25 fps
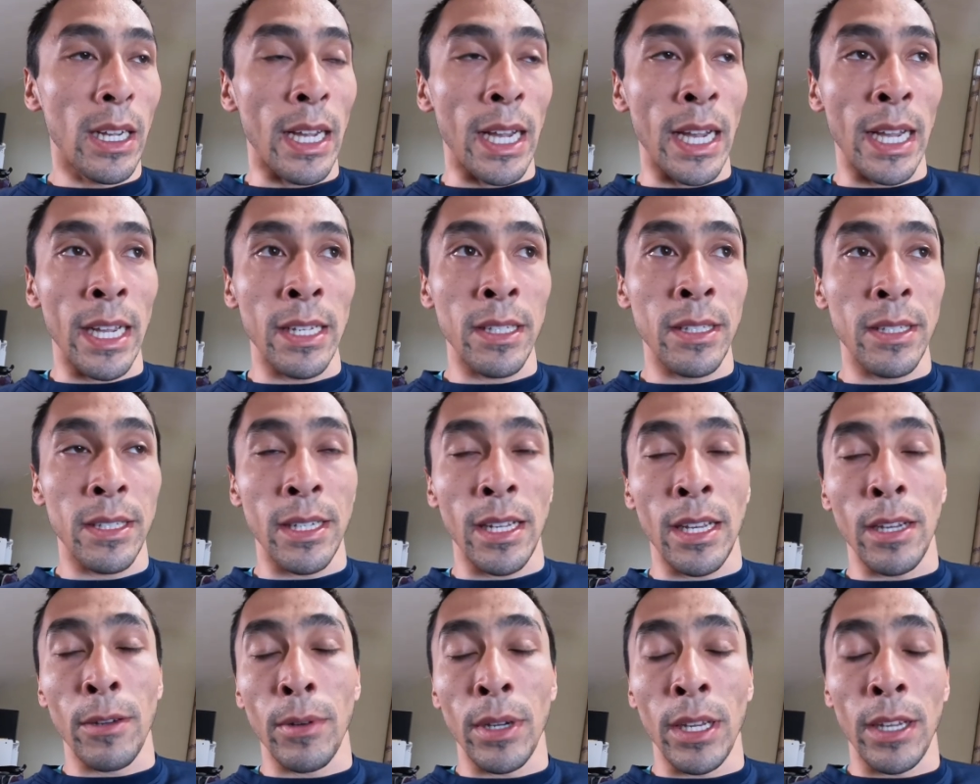I
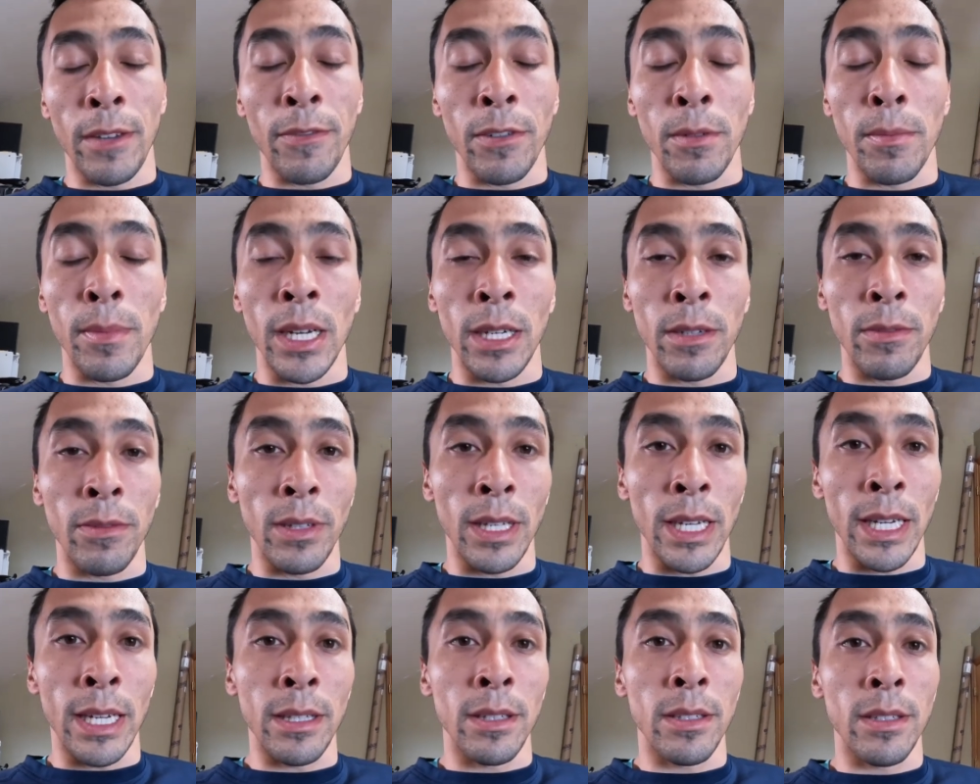stay away from mud
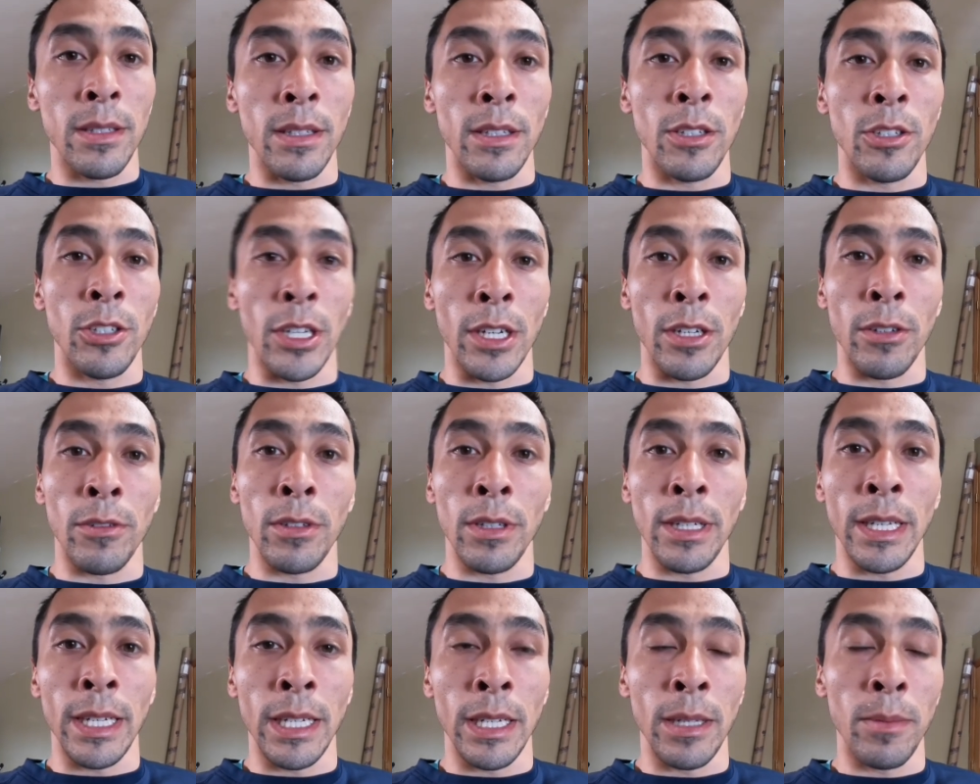flats in
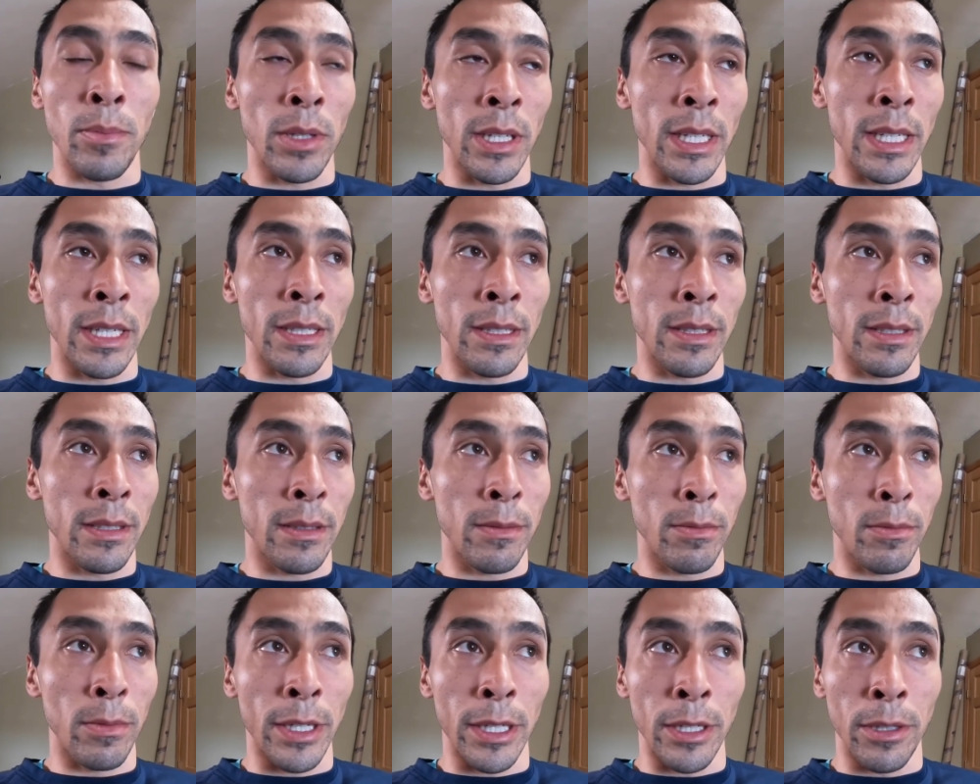general. Any
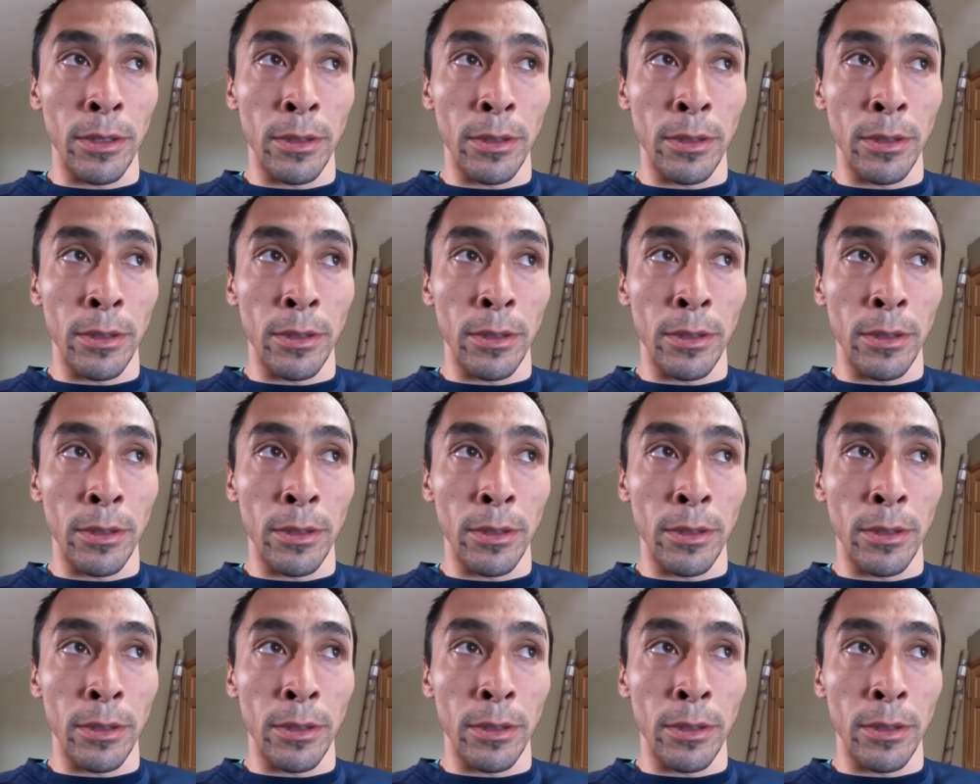place where